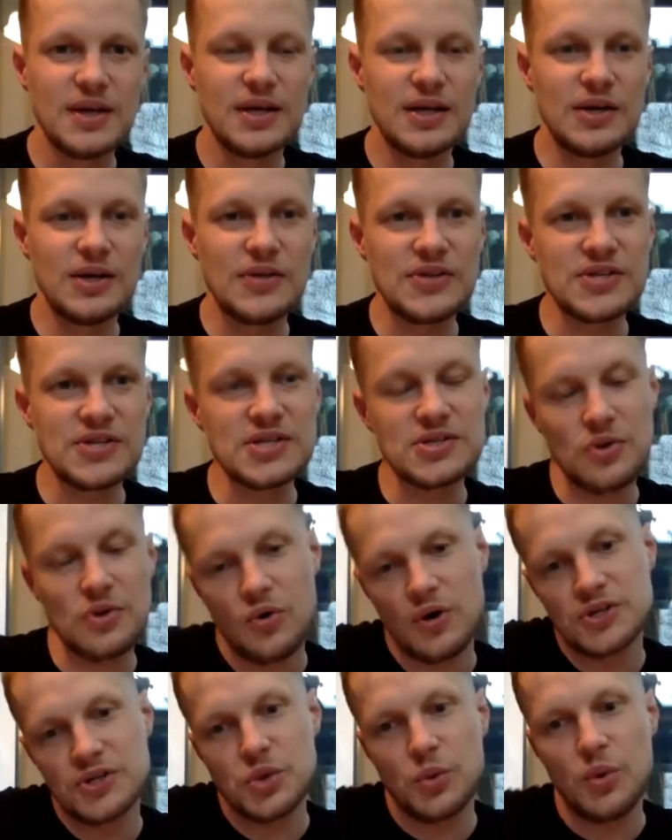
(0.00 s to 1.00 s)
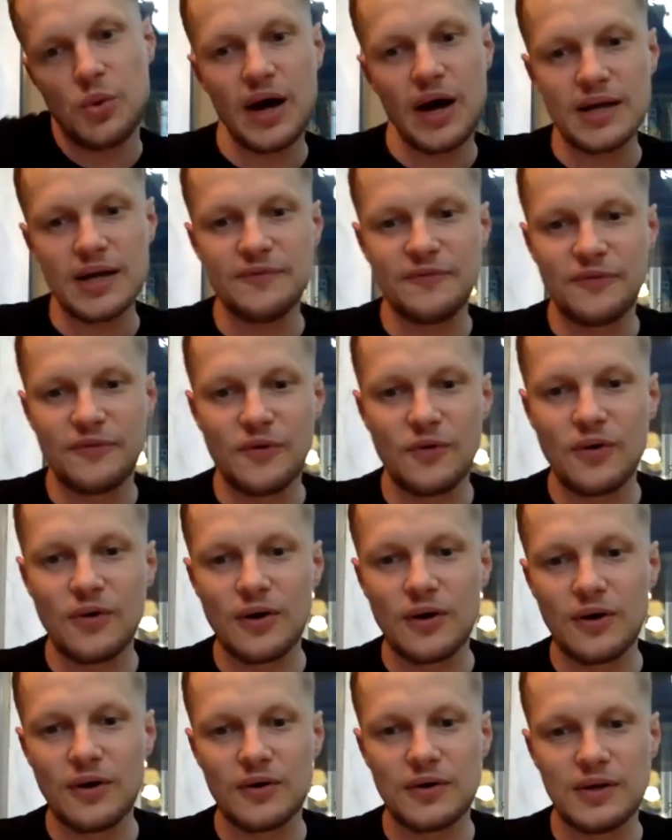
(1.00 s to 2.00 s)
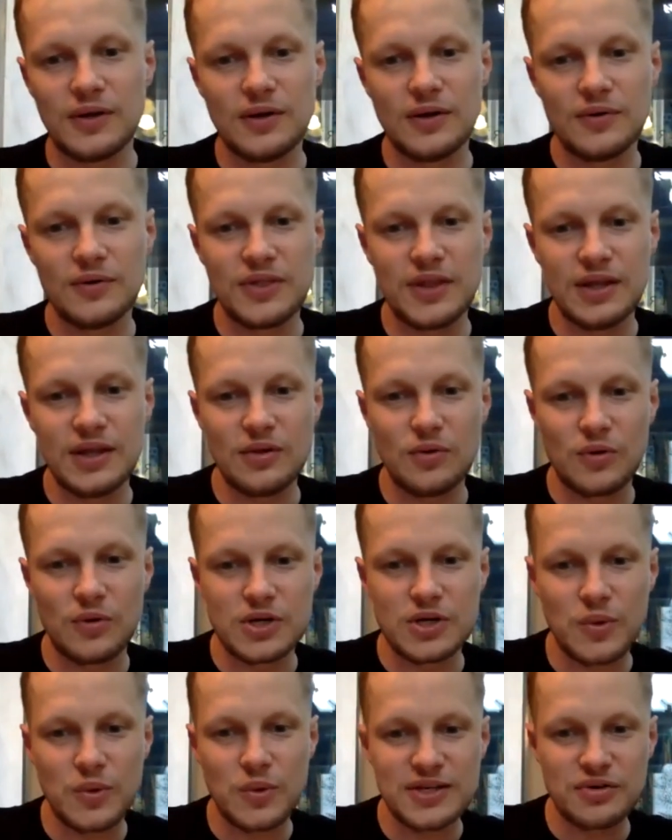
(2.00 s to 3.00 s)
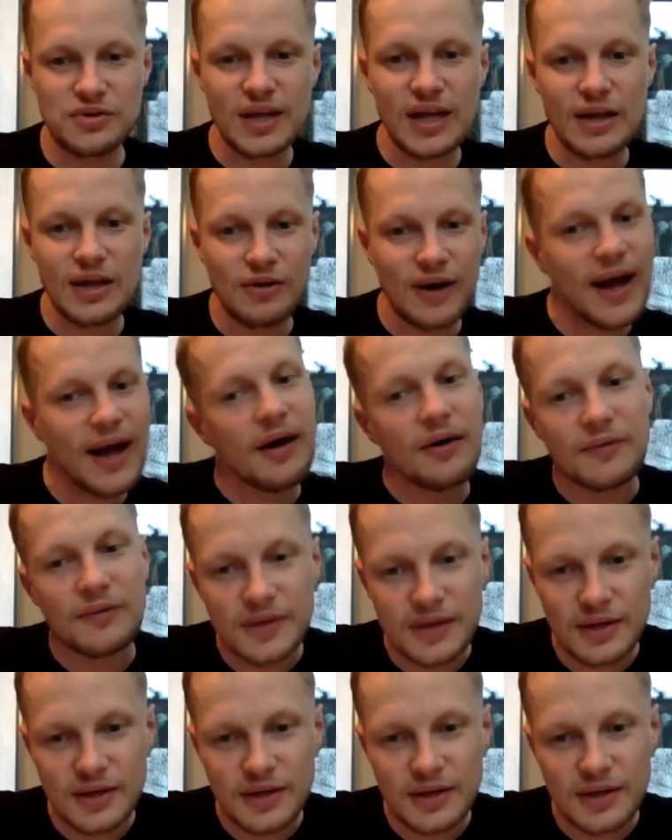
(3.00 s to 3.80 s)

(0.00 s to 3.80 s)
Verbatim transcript: you know, this is orange wine for, you know, the orange wine drinking crowd.